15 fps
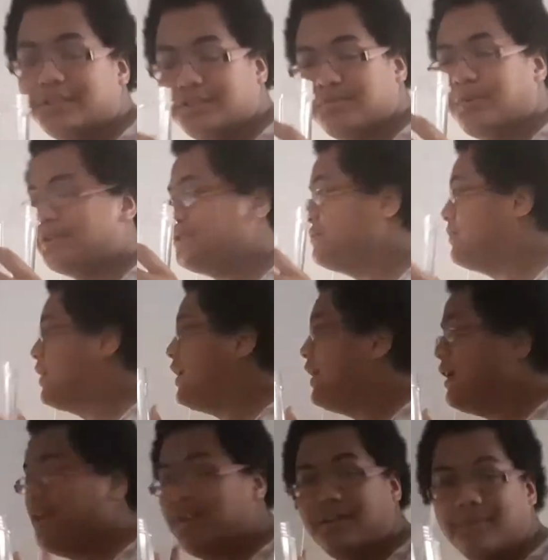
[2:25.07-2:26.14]
This is what you
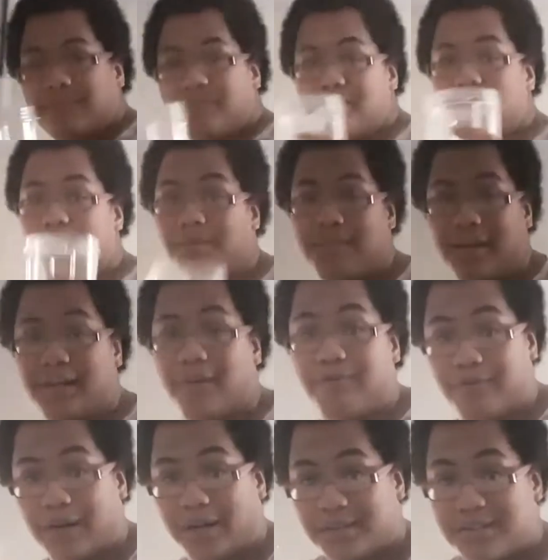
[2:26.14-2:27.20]
need to make a
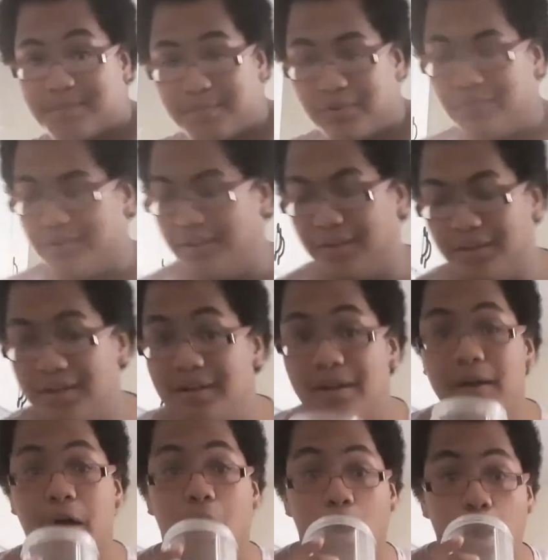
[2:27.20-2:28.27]
freaking smoothie.
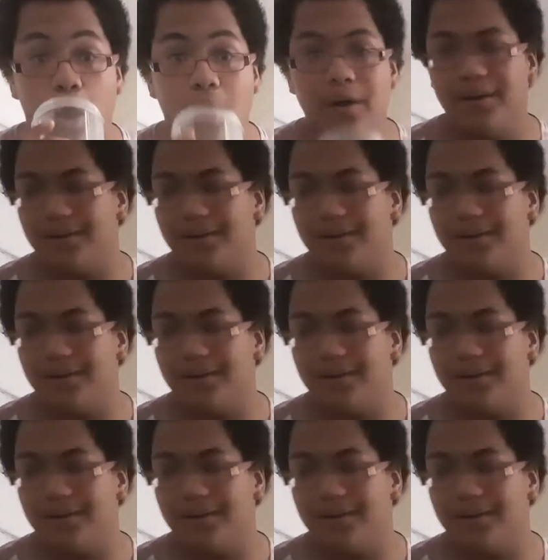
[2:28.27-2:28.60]
Oh!